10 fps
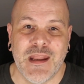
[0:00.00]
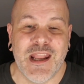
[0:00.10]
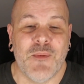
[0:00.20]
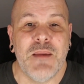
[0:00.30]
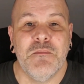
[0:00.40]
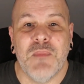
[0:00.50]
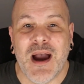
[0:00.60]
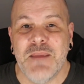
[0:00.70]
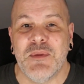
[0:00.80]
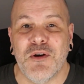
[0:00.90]
Now, it
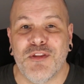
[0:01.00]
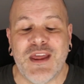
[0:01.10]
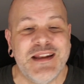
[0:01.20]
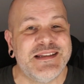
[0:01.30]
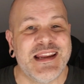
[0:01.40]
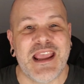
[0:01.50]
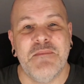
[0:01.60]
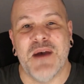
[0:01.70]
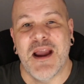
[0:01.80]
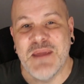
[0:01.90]
might be authentic,
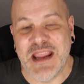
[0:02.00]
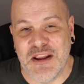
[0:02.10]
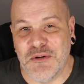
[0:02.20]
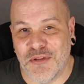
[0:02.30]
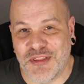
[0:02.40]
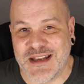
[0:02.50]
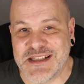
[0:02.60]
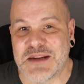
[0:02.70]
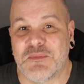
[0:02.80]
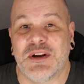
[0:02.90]
it might be
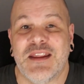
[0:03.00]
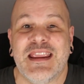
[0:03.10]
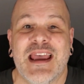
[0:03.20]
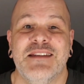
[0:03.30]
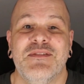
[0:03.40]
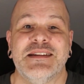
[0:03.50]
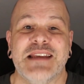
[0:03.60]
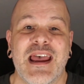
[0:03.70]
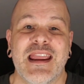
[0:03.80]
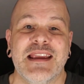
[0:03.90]
inauthentic, but at the end of the
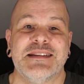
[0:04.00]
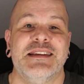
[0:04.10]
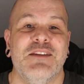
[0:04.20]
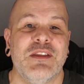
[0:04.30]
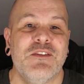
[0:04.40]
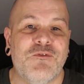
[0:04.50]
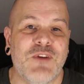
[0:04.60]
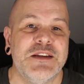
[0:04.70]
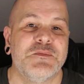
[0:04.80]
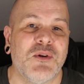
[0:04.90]
day, it's giving the
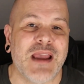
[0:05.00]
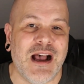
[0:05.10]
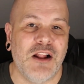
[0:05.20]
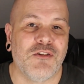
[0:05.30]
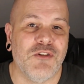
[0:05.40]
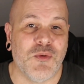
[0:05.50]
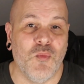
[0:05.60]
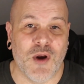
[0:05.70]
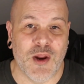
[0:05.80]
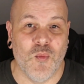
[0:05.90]
Facebook
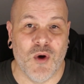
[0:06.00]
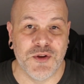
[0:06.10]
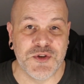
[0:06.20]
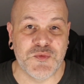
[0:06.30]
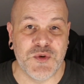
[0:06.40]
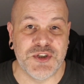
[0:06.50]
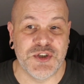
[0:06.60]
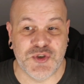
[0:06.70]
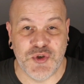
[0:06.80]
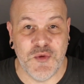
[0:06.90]
algorithm what it wants, which
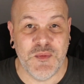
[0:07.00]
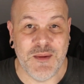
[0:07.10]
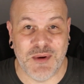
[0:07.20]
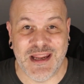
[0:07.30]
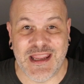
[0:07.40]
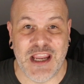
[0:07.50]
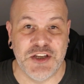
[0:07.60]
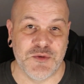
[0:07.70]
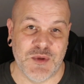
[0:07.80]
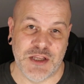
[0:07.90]
is two people
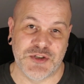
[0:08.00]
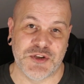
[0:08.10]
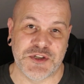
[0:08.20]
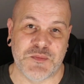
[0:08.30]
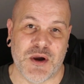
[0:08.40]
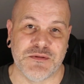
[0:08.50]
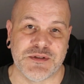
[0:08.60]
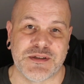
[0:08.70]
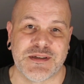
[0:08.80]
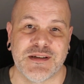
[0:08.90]
engaging with each other's
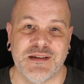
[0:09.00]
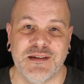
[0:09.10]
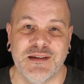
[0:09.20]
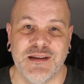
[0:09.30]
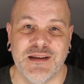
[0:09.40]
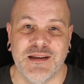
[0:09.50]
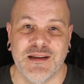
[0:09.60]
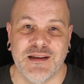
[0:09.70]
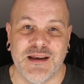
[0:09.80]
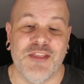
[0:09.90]
posts.
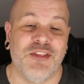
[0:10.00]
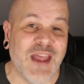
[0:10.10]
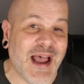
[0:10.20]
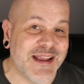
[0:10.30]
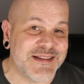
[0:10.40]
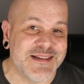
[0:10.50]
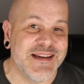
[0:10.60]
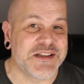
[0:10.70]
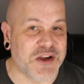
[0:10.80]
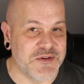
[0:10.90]
And that
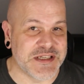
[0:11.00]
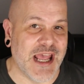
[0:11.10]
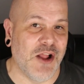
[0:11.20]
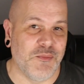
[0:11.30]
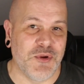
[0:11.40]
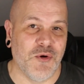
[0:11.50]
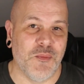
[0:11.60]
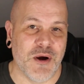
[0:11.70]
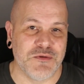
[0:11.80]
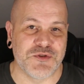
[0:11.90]
is going to help your
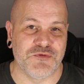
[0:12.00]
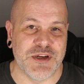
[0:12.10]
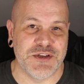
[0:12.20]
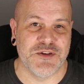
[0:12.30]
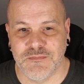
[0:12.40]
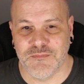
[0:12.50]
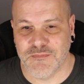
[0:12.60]
post reach.